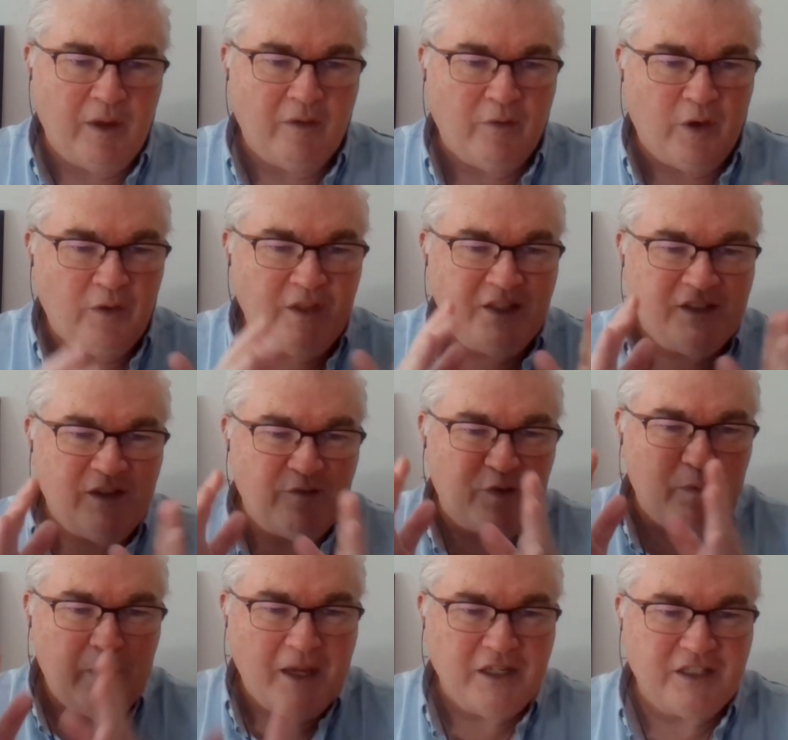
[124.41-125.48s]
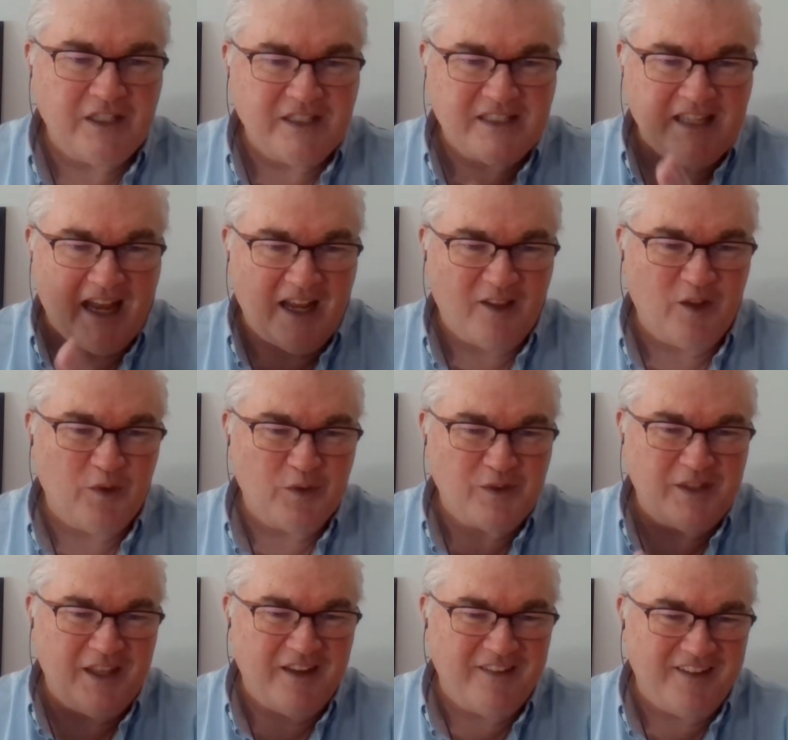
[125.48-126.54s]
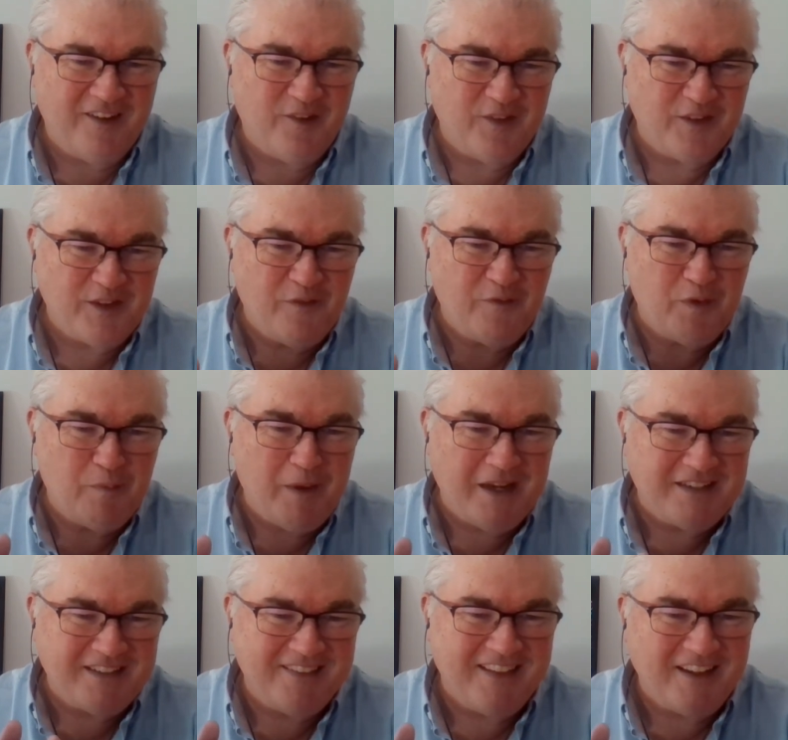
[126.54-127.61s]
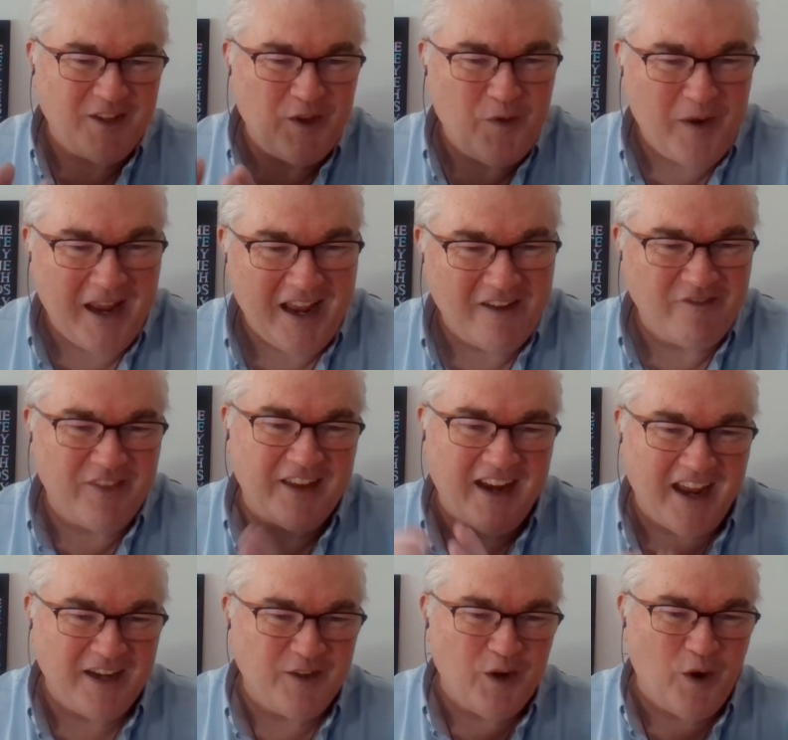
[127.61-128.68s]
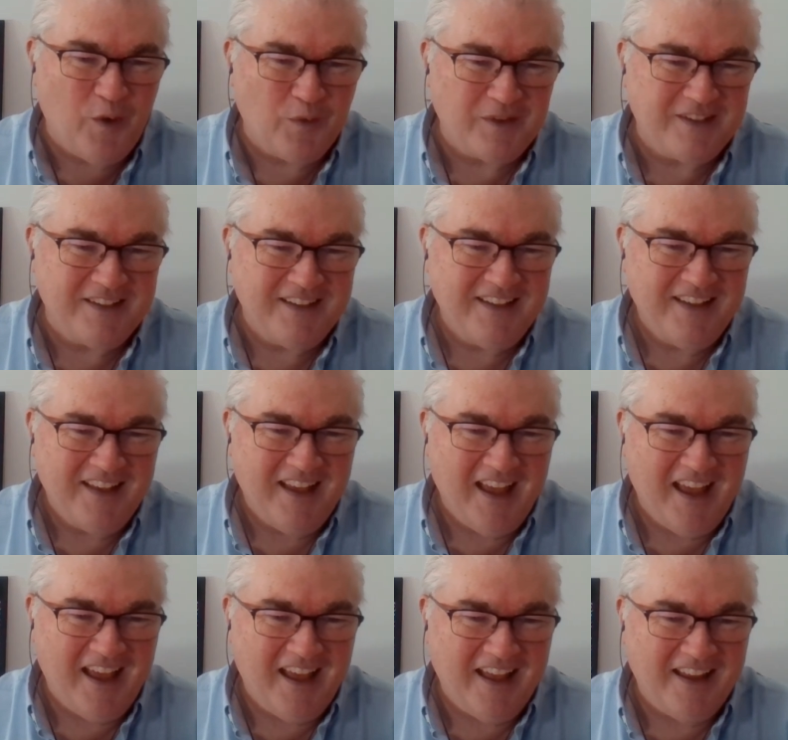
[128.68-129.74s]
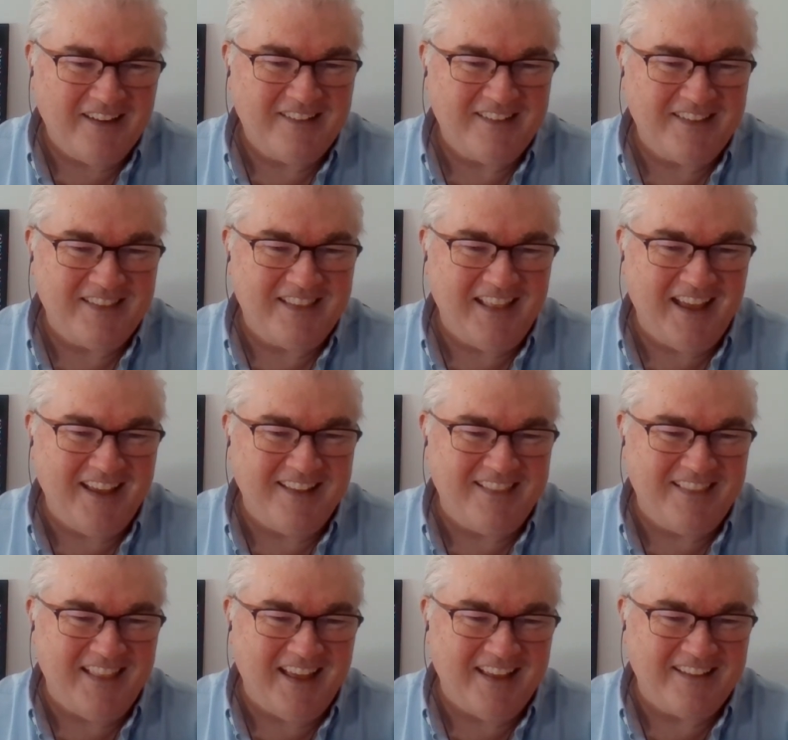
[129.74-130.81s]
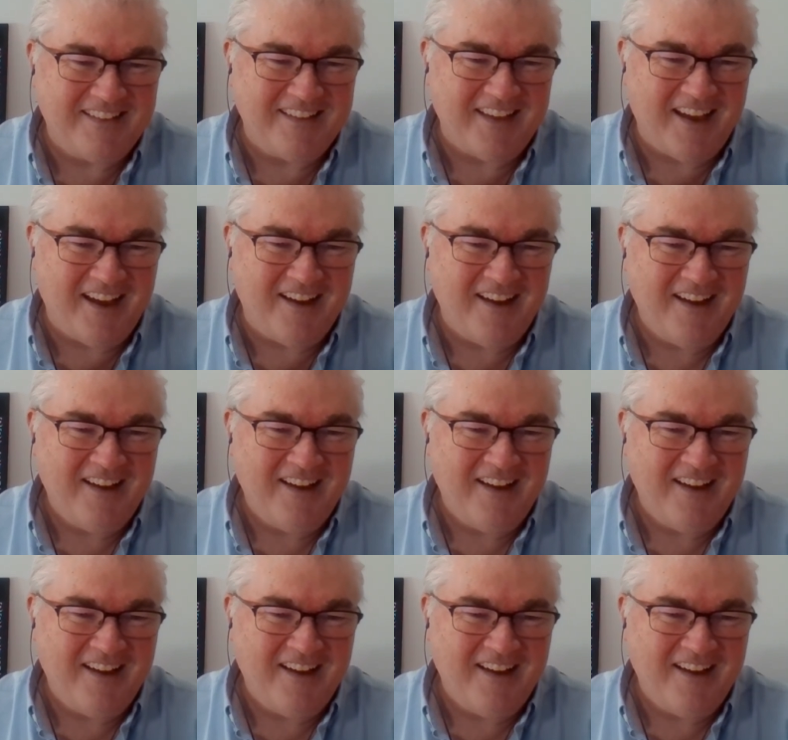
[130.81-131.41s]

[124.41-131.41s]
And we have all these information silos that, there's information that you have that I don't, and that